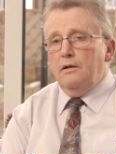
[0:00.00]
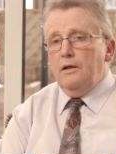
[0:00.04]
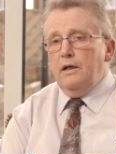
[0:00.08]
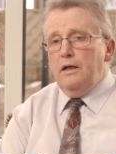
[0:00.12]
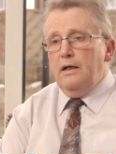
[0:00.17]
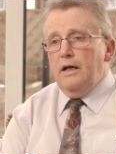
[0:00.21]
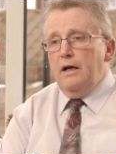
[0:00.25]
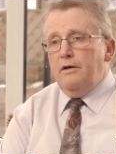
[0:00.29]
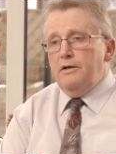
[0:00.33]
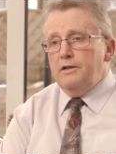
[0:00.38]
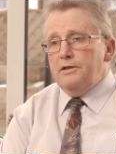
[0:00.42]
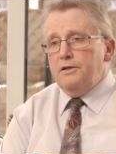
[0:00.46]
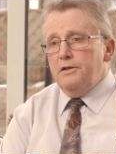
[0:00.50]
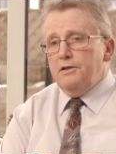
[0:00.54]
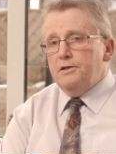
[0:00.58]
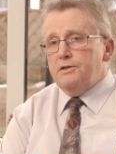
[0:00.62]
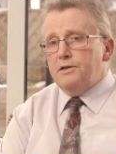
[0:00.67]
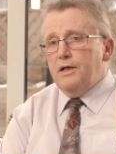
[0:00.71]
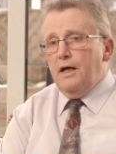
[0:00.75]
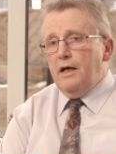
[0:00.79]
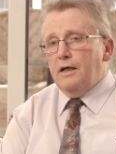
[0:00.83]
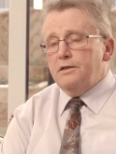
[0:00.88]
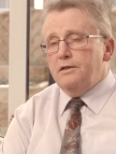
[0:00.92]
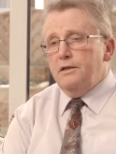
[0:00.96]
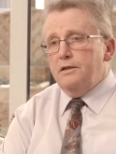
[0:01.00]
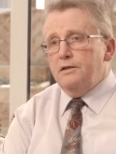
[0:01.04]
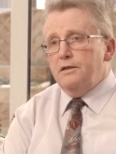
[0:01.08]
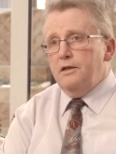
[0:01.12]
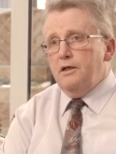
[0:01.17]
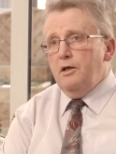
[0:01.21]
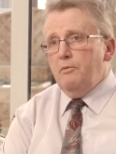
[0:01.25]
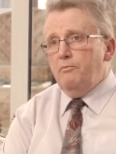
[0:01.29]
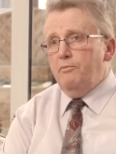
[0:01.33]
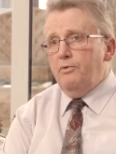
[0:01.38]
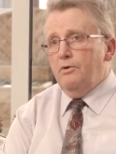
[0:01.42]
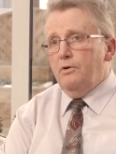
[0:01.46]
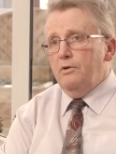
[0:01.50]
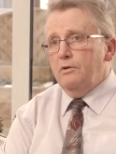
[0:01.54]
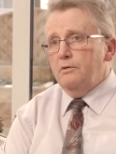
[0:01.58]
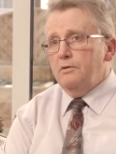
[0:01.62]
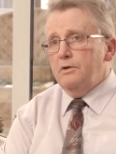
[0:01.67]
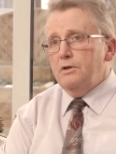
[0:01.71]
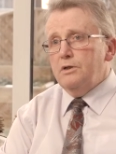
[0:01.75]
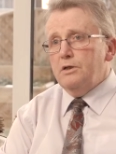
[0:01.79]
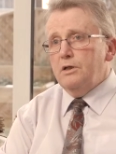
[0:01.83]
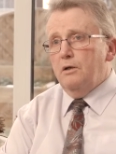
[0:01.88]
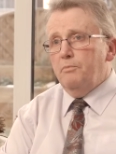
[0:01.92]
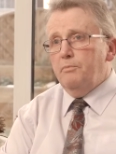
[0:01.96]
Inheritance tax is an
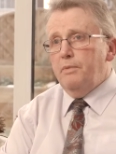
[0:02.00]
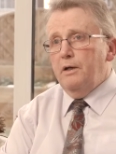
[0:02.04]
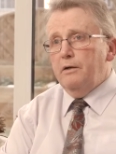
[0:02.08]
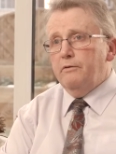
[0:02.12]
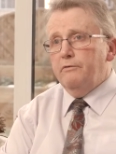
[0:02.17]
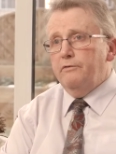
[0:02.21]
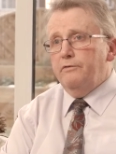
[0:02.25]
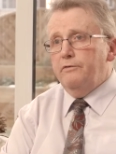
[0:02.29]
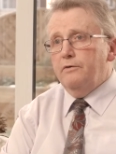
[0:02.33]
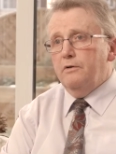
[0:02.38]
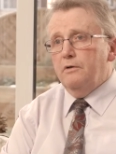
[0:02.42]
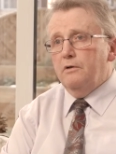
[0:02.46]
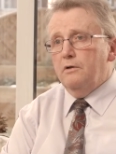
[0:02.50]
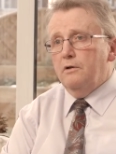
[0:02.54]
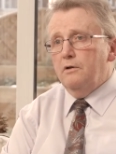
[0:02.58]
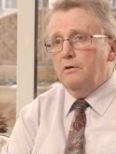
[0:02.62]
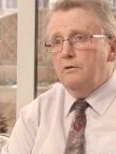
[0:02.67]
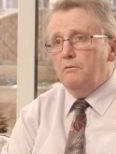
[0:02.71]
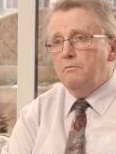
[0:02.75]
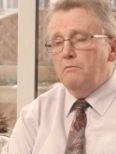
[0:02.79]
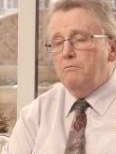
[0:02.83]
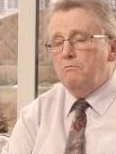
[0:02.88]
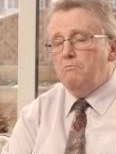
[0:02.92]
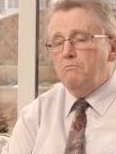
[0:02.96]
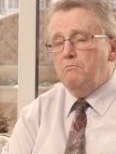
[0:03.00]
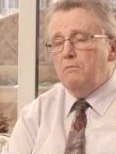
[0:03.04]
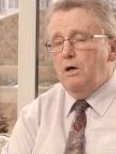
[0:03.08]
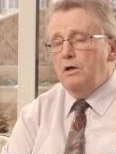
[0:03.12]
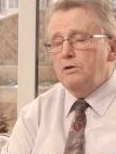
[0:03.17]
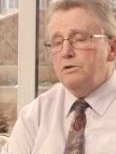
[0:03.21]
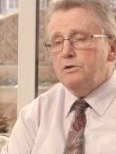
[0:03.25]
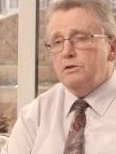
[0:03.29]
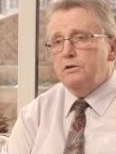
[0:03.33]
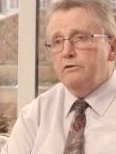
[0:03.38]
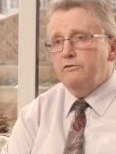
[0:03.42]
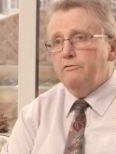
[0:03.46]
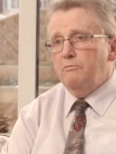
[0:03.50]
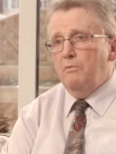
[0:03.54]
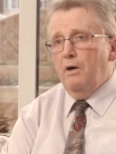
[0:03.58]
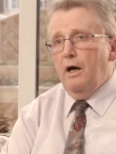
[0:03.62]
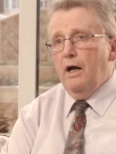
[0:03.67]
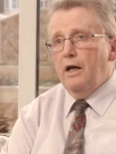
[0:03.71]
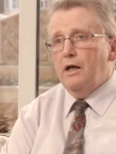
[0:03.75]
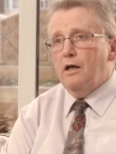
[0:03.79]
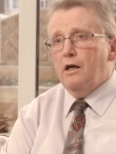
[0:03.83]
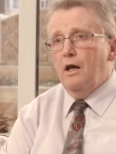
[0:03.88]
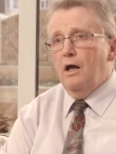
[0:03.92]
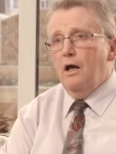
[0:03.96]
important topic for most of
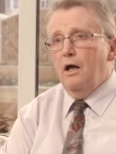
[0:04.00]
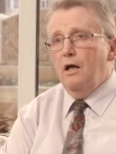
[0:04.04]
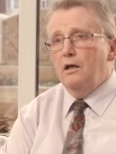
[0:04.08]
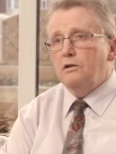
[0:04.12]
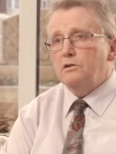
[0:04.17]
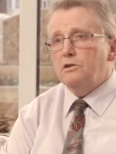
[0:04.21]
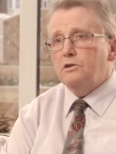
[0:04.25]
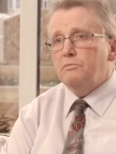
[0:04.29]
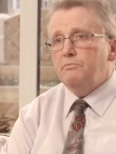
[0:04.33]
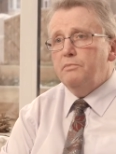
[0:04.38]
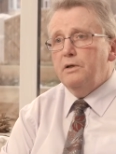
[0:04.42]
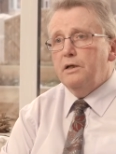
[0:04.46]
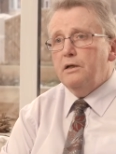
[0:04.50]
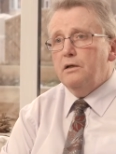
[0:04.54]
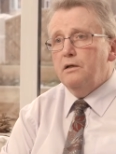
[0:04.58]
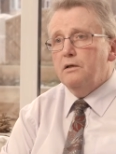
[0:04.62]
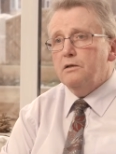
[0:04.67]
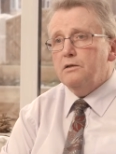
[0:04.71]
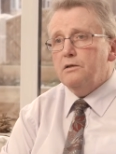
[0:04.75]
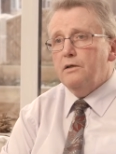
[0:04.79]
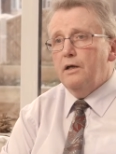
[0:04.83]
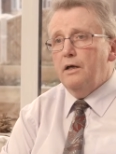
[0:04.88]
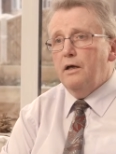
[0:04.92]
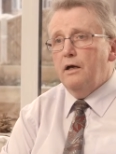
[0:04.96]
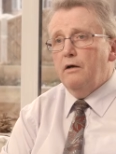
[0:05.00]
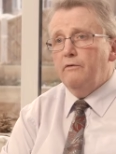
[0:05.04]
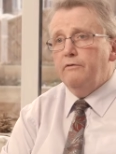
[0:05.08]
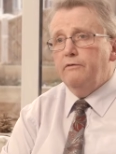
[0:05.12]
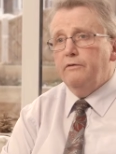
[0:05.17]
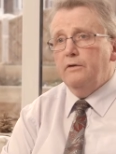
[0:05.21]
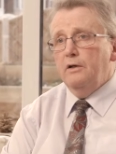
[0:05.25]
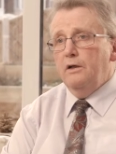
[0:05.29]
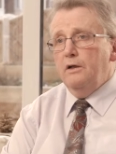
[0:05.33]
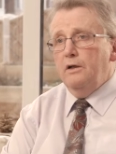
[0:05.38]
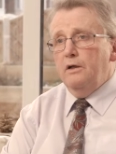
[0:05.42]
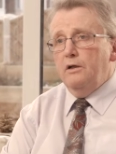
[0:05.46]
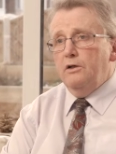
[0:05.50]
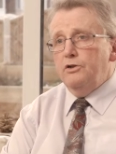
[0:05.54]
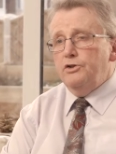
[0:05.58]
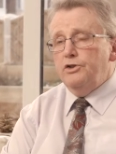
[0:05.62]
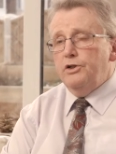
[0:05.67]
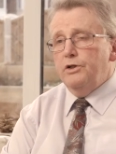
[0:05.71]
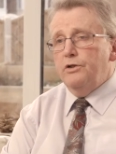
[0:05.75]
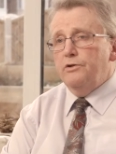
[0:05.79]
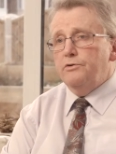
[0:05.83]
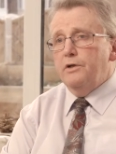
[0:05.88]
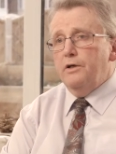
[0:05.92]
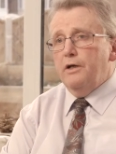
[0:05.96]
my clients because they have
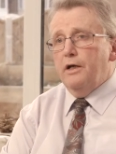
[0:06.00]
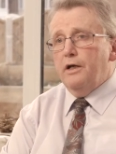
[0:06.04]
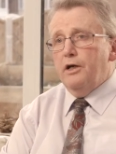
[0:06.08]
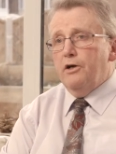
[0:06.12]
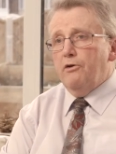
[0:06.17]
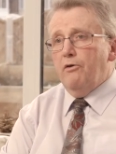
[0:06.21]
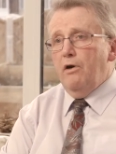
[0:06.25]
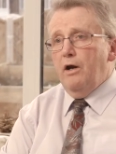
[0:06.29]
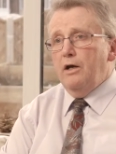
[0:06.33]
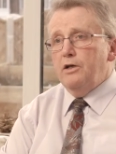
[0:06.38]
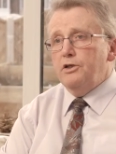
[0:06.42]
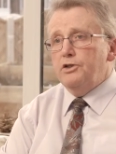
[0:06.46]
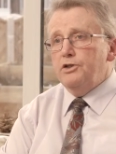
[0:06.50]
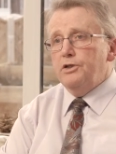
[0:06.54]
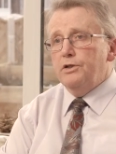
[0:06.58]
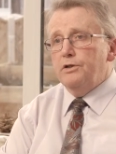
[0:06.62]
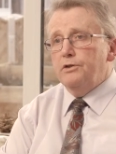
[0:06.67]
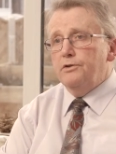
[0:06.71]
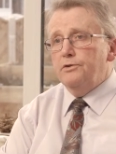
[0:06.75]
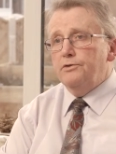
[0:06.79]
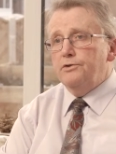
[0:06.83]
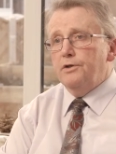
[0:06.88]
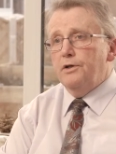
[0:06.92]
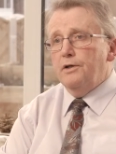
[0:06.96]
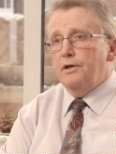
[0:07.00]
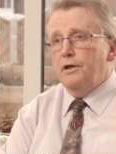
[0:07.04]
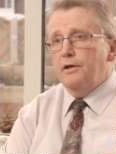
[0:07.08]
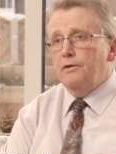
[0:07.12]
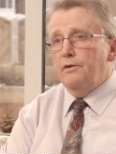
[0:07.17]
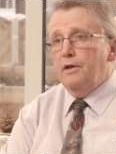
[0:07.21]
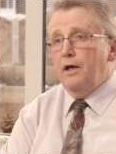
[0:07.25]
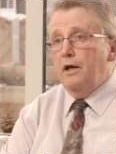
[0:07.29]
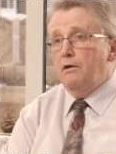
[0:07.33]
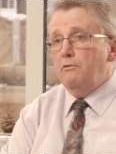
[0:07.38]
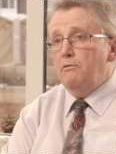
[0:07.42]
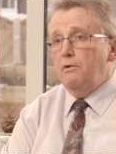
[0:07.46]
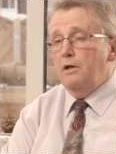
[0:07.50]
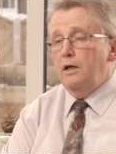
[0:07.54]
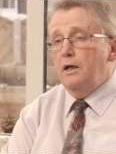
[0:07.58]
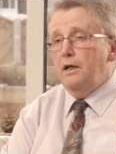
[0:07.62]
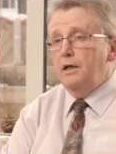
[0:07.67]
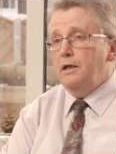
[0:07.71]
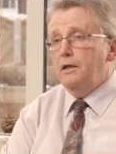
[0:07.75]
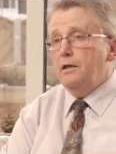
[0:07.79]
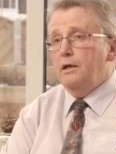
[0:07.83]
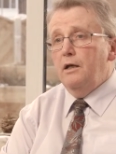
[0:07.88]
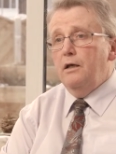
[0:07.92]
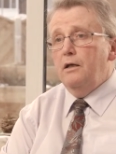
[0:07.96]
children and grandchildren and they're
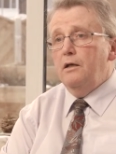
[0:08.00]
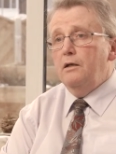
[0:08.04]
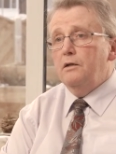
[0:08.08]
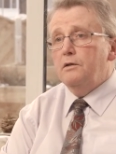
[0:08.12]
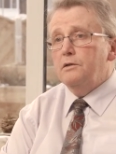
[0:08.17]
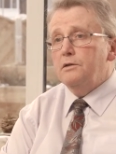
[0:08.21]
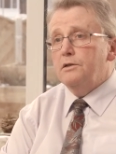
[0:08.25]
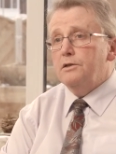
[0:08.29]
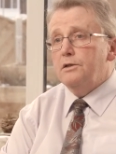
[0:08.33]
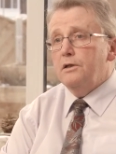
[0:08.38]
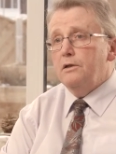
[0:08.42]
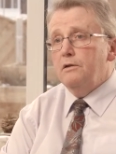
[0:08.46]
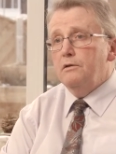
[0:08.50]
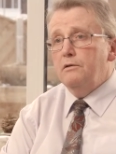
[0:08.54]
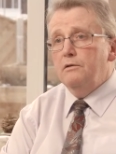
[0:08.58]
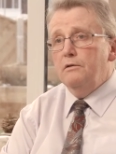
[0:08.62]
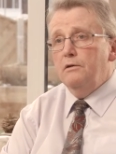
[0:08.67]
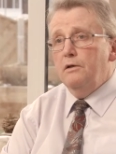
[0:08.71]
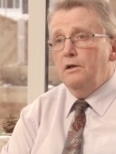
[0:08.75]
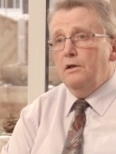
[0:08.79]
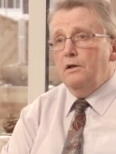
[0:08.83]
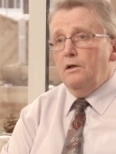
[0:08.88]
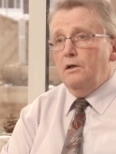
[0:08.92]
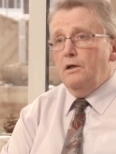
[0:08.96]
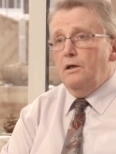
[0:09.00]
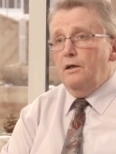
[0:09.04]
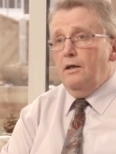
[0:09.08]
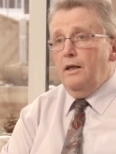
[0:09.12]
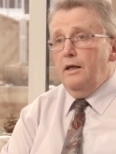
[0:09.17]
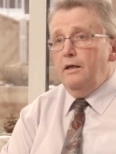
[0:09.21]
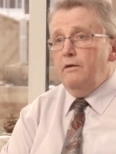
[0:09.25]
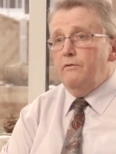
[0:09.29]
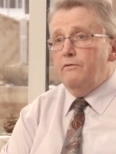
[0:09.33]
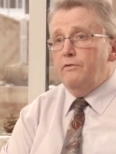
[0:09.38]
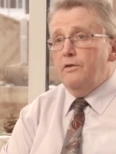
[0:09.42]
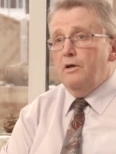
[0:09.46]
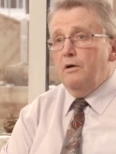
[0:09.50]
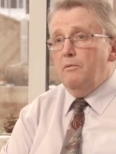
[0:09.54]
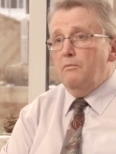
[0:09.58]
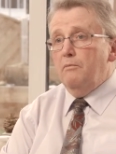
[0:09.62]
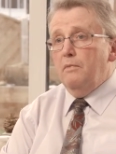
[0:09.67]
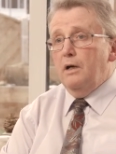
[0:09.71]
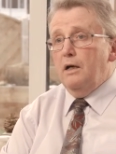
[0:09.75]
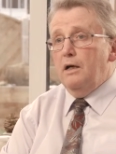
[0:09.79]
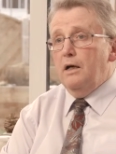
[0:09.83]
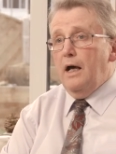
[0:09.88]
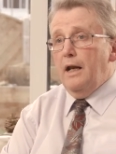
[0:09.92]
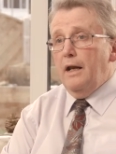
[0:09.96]
really keen to leave
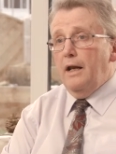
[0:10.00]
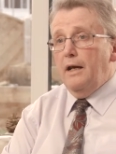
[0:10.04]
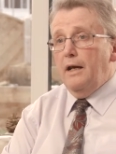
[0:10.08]
them an